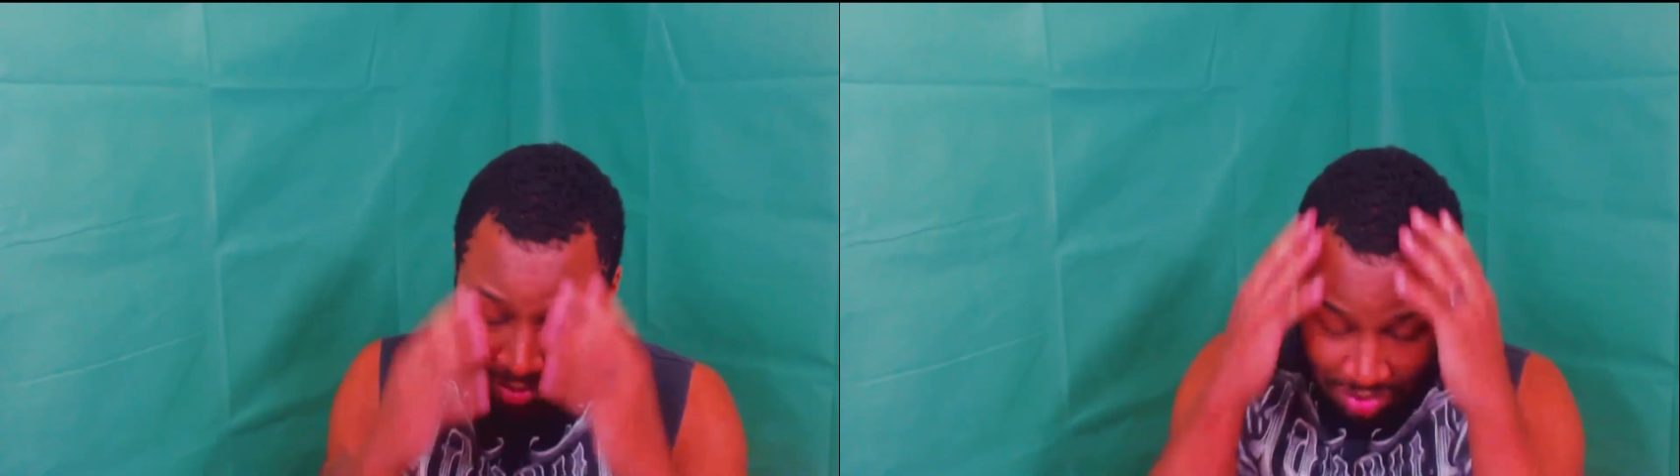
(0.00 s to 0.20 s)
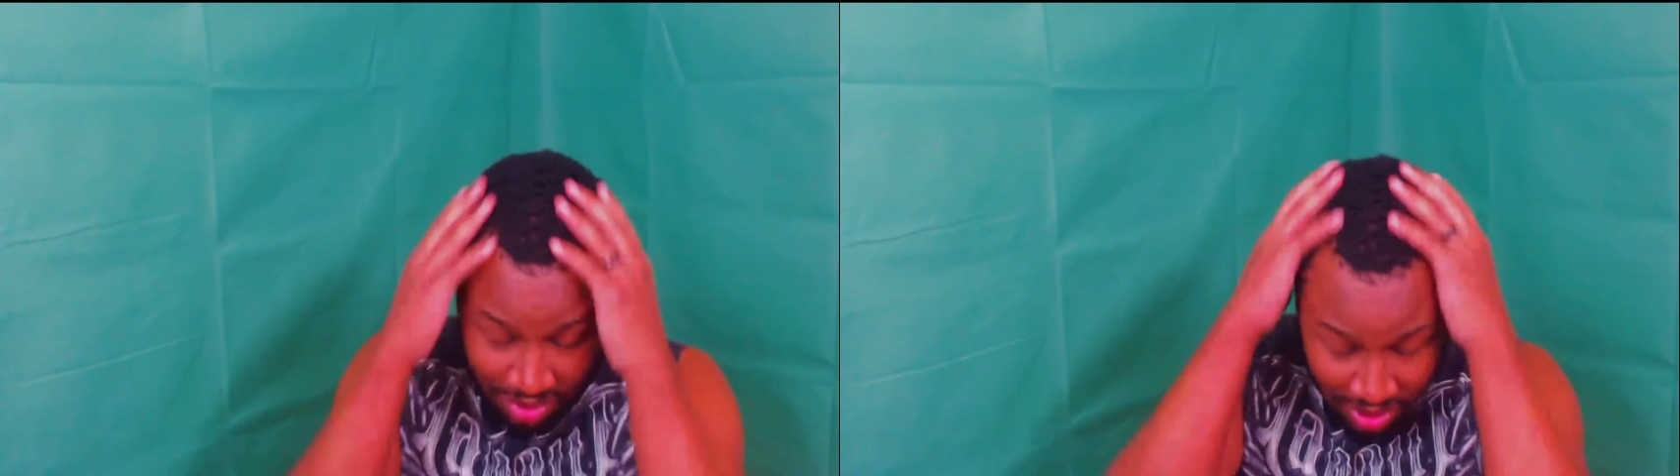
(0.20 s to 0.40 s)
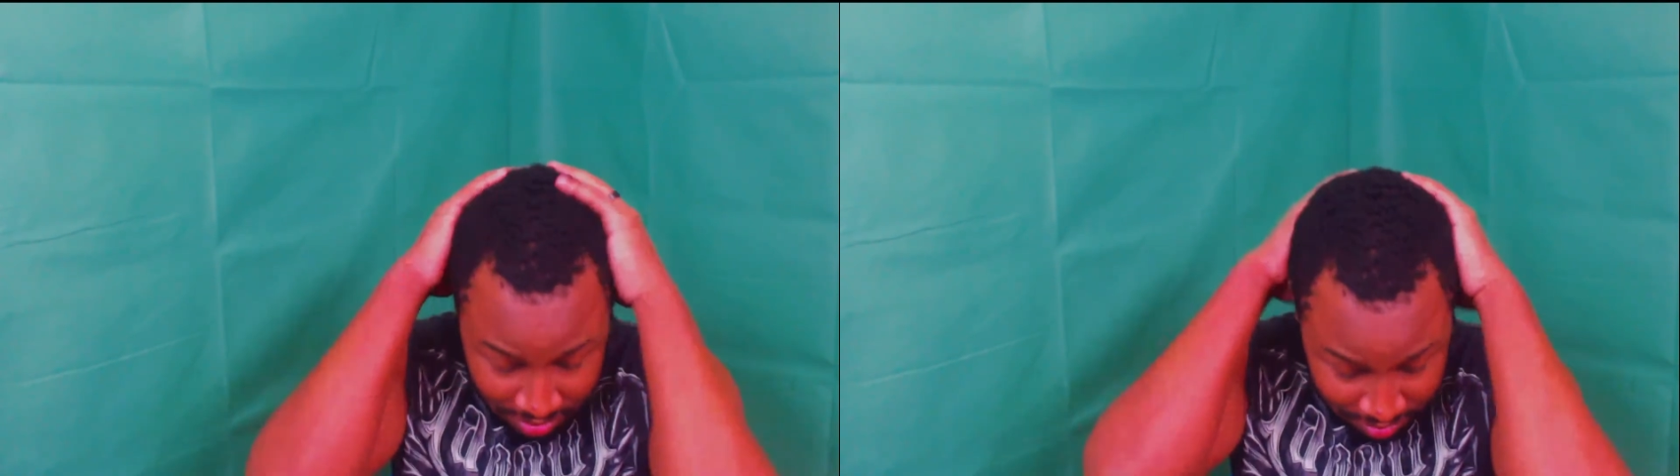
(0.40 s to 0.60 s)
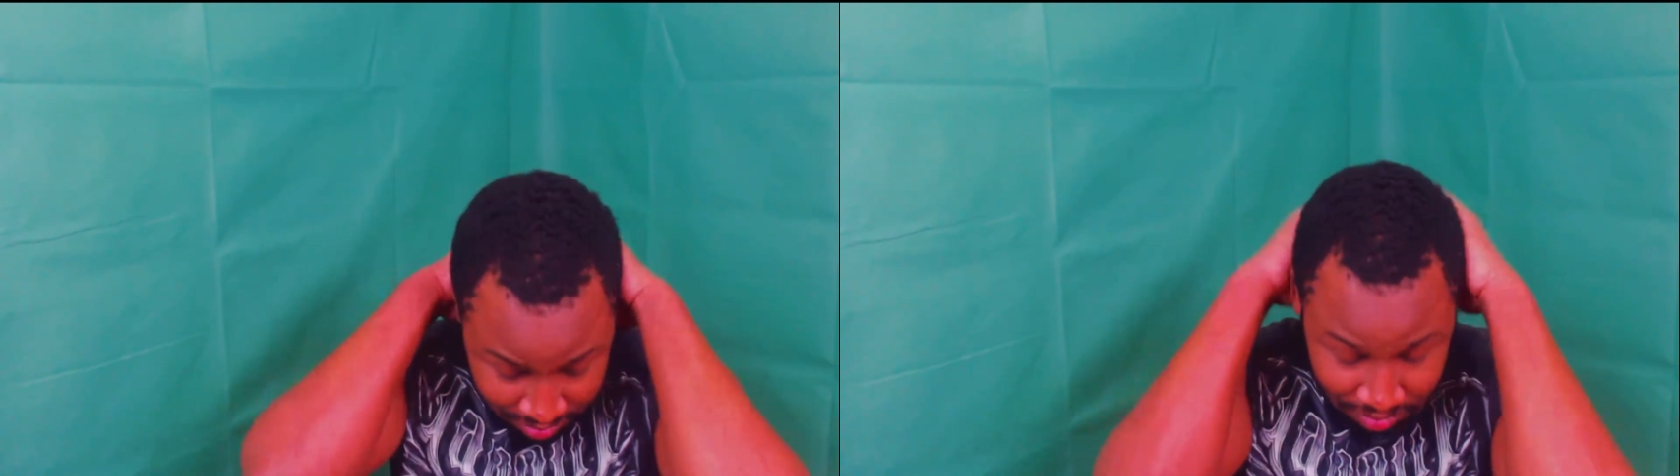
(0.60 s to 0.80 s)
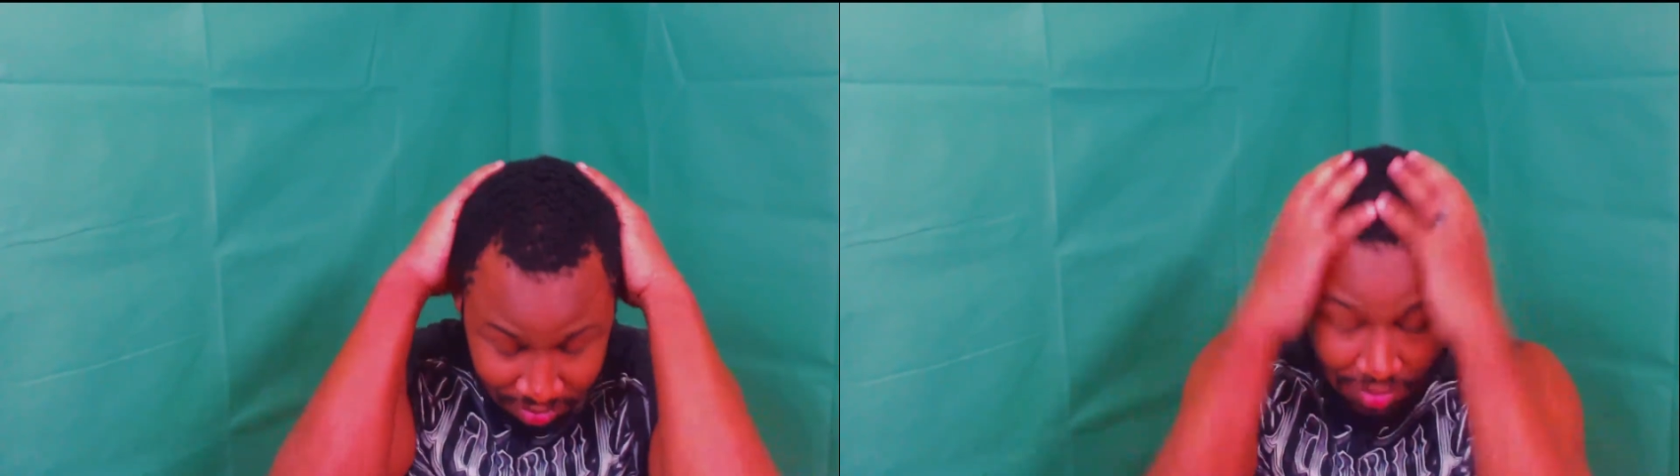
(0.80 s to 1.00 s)
But
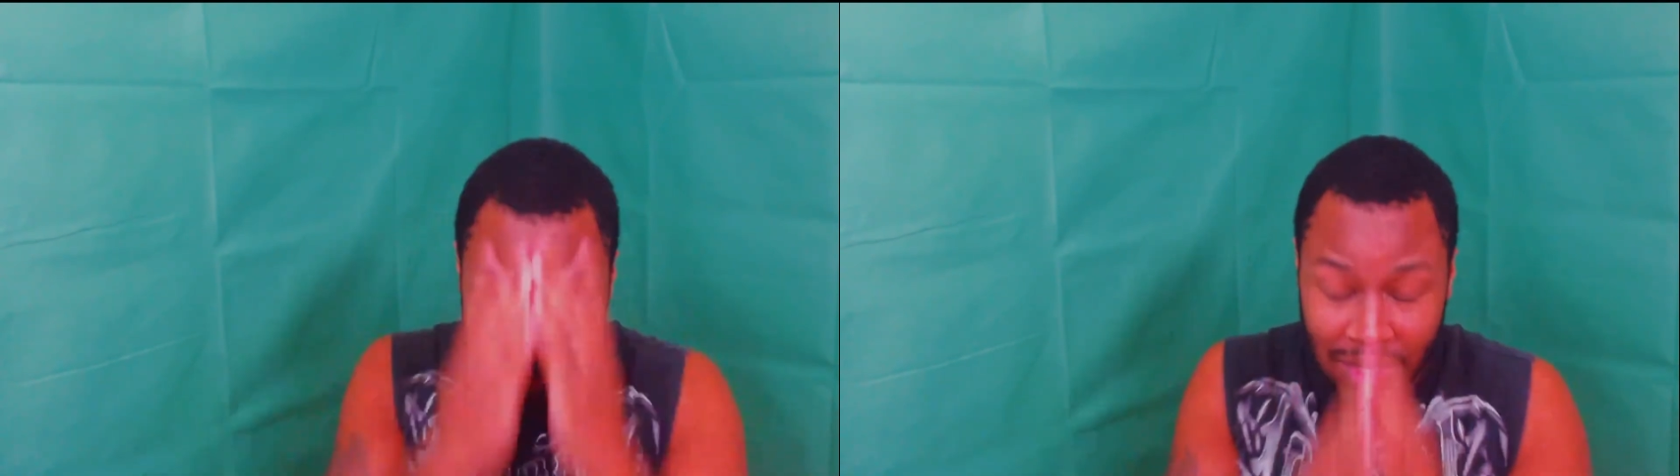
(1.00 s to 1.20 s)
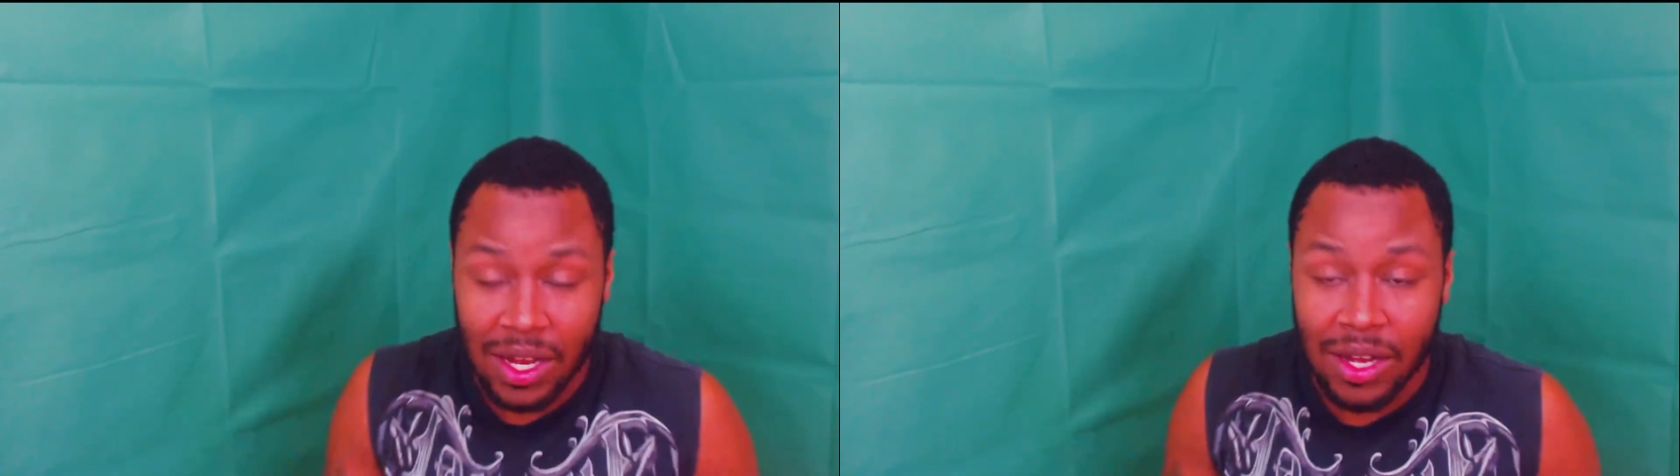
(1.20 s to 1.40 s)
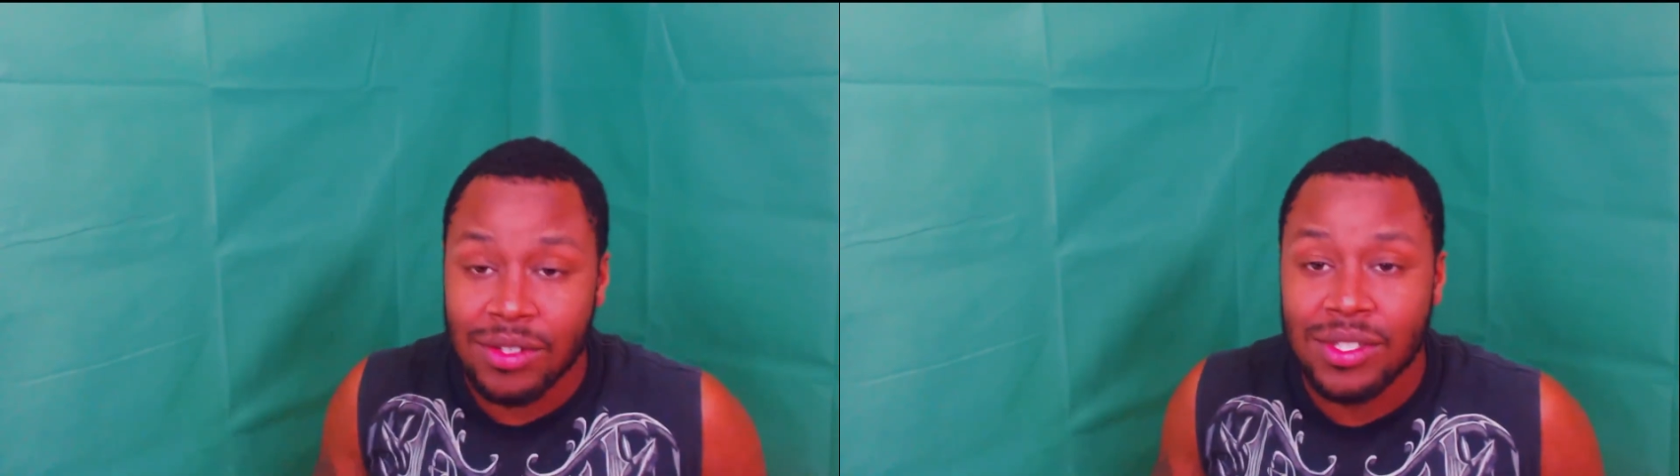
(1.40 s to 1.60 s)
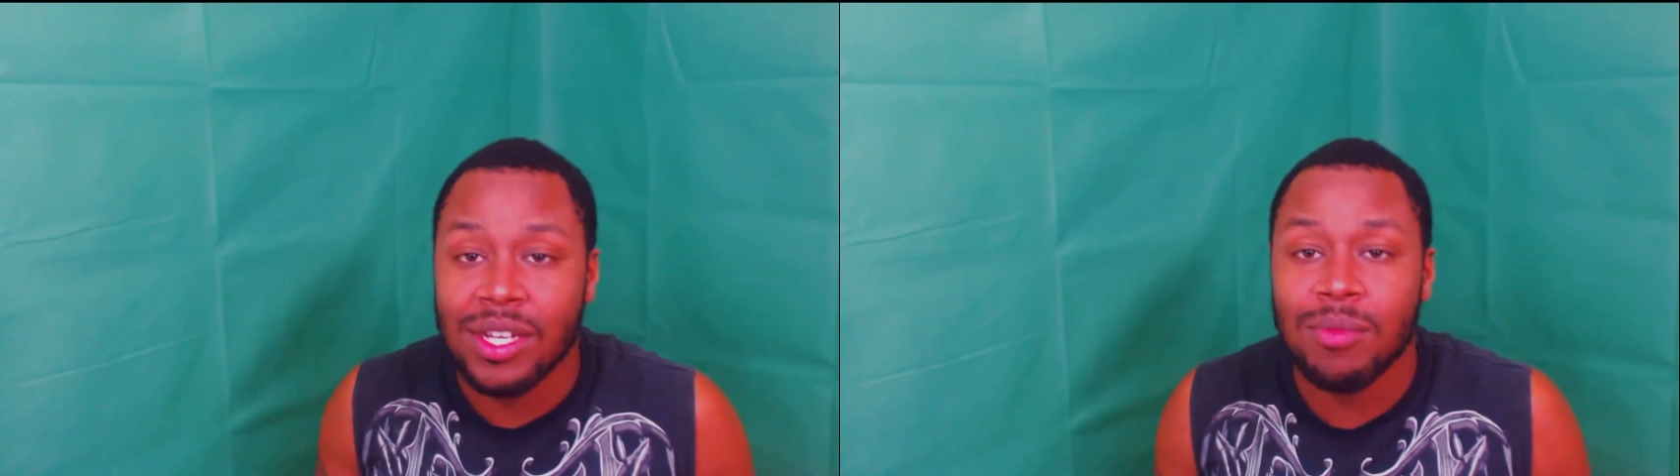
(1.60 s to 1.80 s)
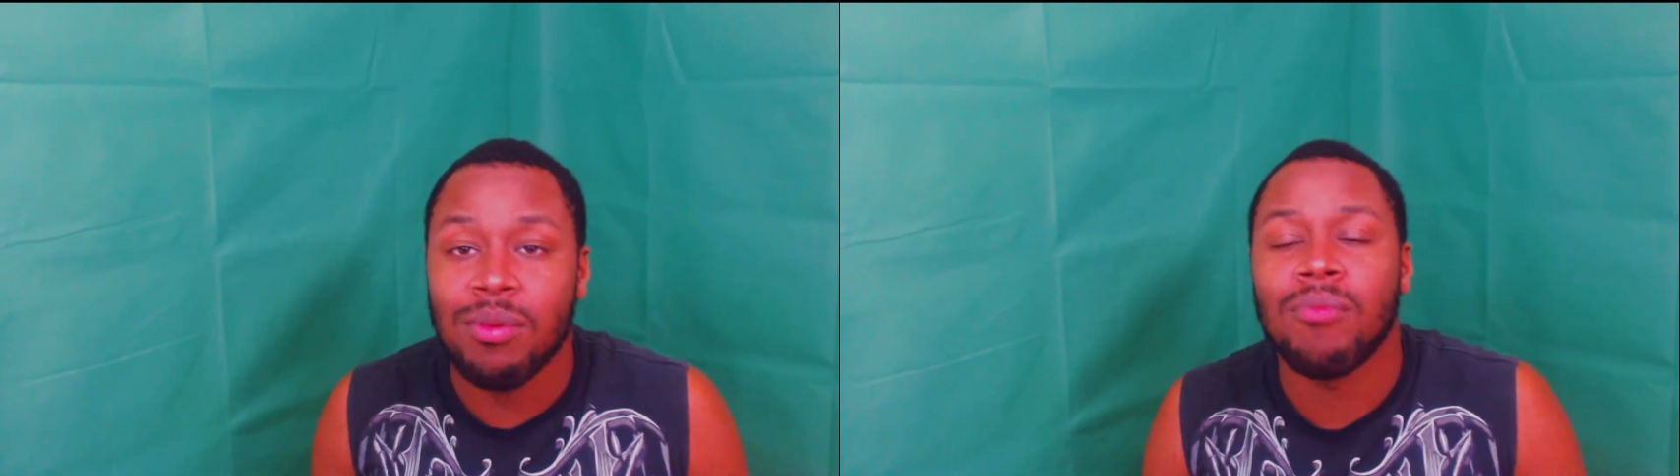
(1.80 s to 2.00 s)
I don't see
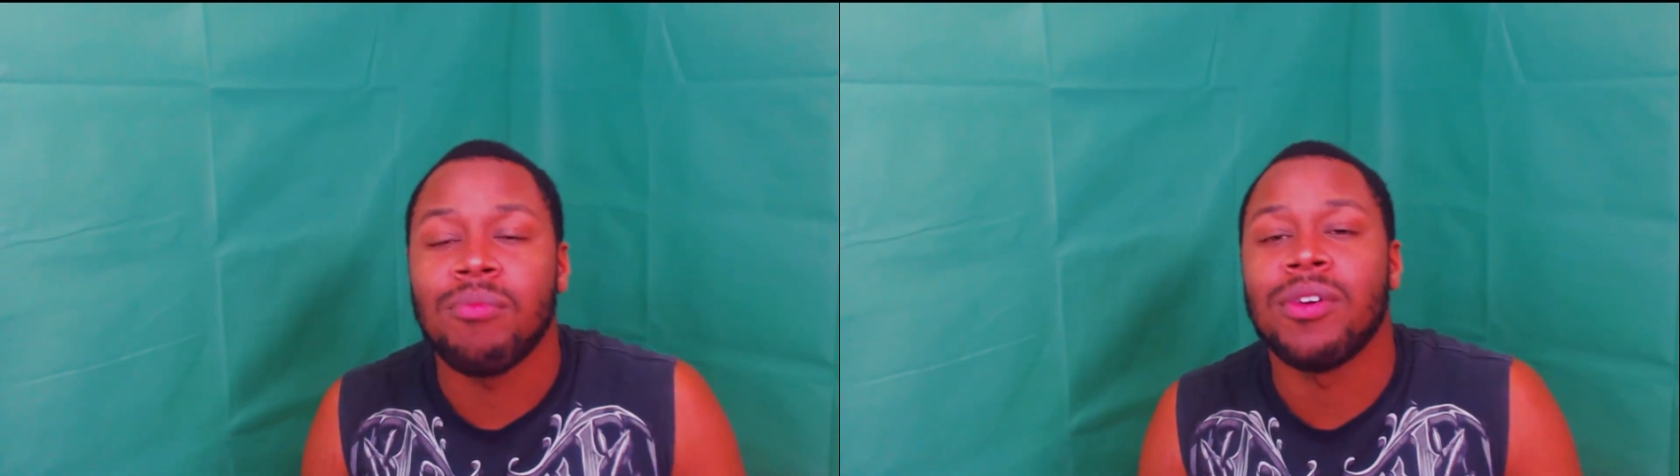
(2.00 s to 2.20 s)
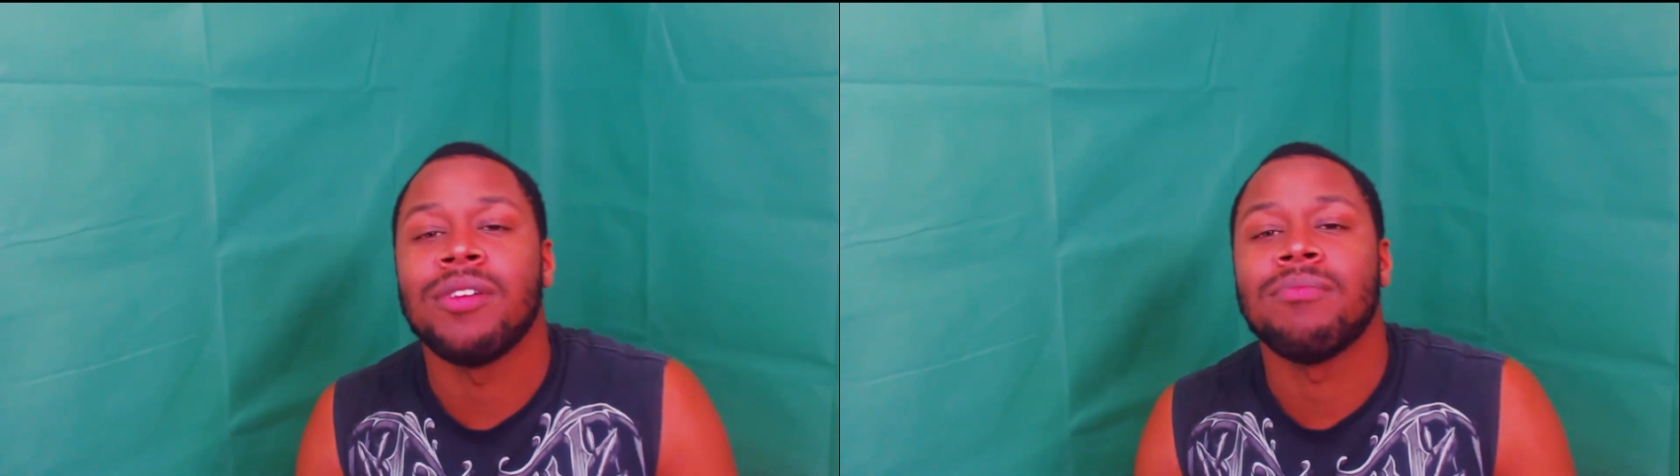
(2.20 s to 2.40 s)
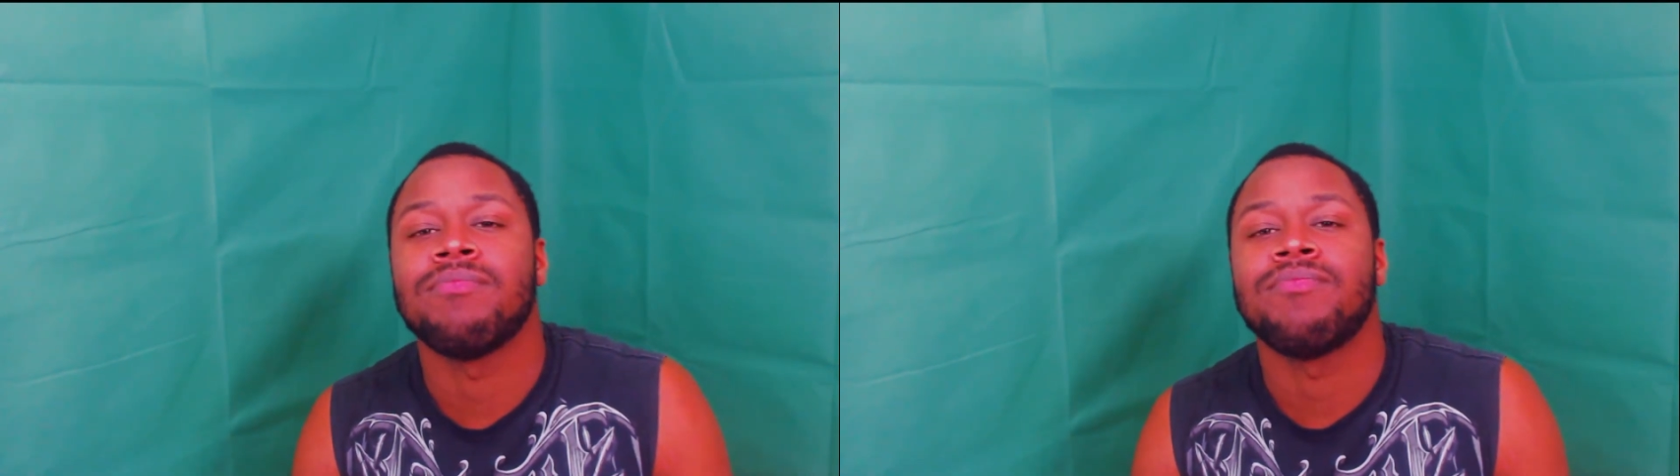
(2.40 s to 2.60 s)
a problem with it.